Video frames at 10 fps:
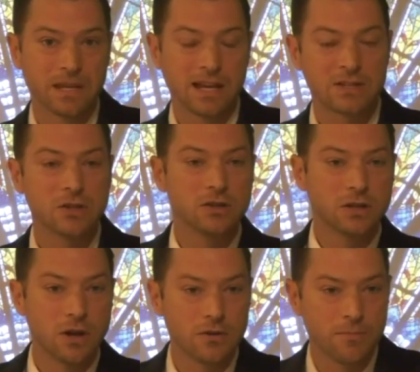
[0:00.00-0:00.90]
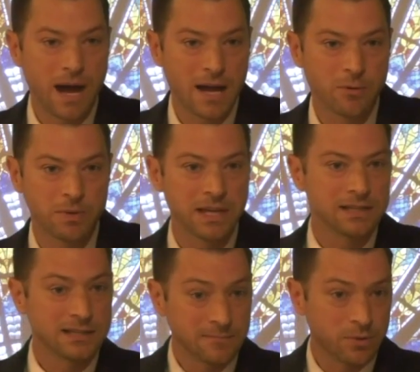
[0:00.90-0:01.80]
it's good to know the Bible, but that
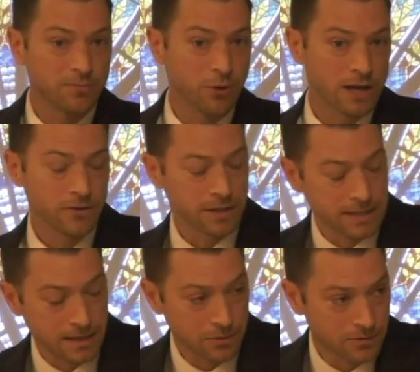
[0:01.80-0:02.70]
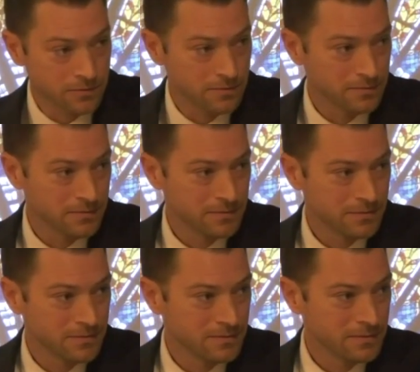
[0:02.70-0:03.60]
doesn't put bread on the table,
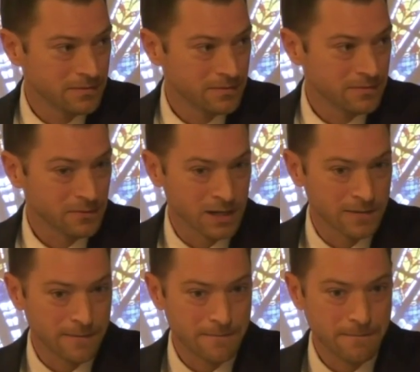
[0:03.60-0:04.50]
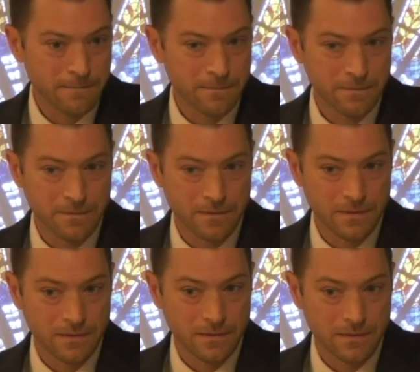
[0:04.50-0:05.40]
right?
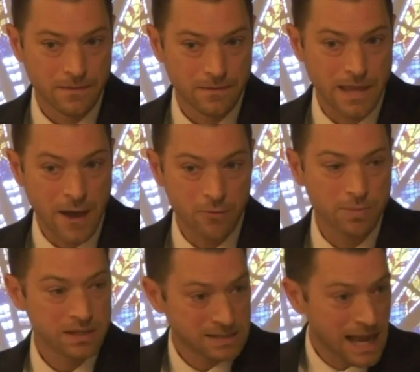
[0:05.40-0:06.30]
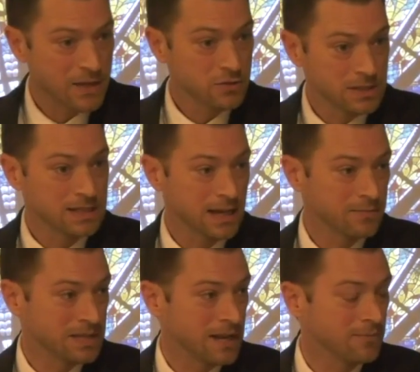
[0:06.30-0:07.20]
That would be a Sadducee type
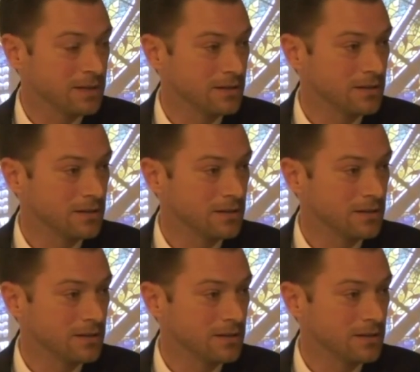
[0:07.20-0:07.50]
statement.